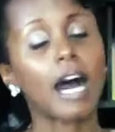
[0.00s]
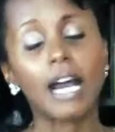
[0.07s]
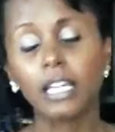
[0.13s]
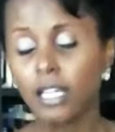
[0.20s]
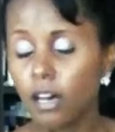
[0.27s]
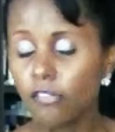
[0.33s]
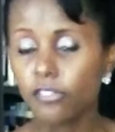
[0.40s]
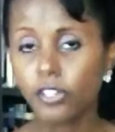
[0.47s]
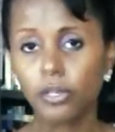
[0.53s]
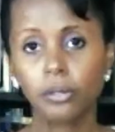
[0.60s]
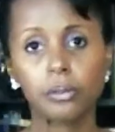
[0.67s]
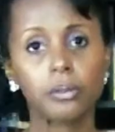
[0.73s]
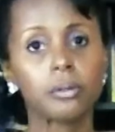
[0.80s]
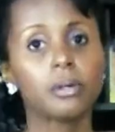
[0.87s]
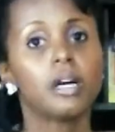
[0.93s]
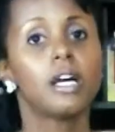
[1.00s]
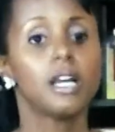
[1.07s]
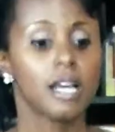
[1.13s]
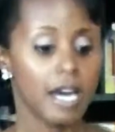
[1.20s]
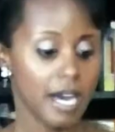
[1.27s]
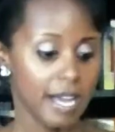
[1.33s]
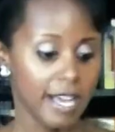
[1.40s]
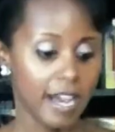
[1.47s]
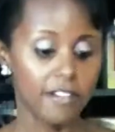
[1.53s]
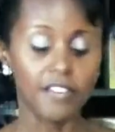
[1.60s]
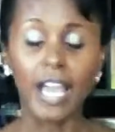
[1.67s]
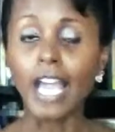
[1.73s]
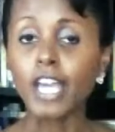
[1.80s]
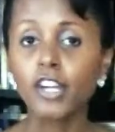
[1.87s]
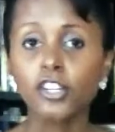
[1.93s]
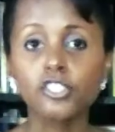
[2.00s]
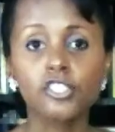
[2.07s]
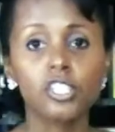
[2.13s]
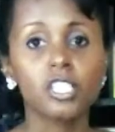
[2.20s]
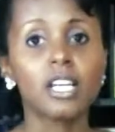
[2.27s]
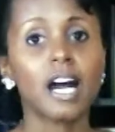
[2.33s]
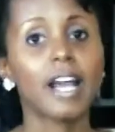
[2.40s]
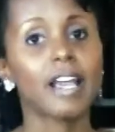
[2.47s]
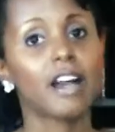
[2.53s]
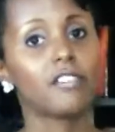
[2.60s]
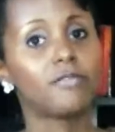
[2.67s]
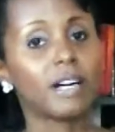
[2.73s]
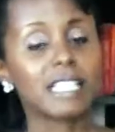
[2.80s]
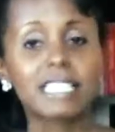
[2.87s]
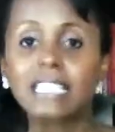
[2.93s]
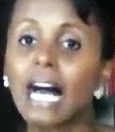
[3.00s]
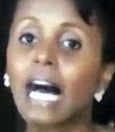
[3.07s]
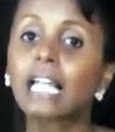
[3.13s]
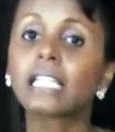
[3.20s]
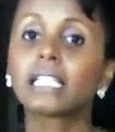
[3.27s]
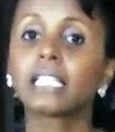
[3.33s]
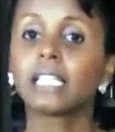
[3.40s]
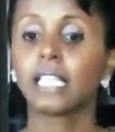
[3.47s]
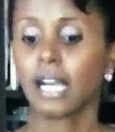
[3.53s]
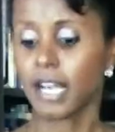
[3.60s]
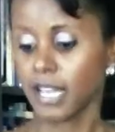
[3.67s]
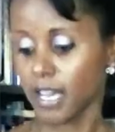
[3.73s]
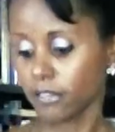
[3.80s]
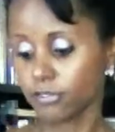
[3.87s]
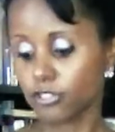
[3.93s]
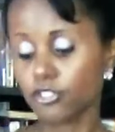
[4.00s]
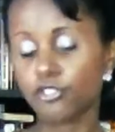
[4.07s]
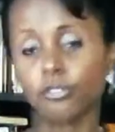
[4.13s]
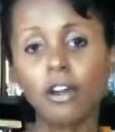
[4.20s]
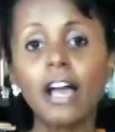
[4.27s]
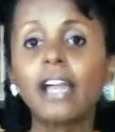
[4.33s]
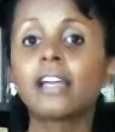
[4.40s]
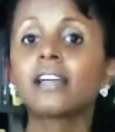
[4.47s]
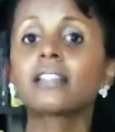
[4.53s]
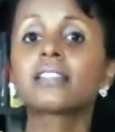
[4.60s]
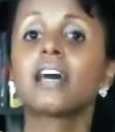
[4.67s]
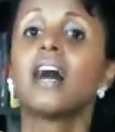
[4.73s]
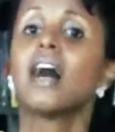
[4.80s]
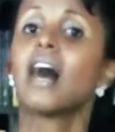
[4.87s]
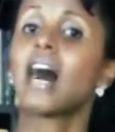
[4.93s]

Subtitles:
I love you, I have energy, I have vitality, I have strength,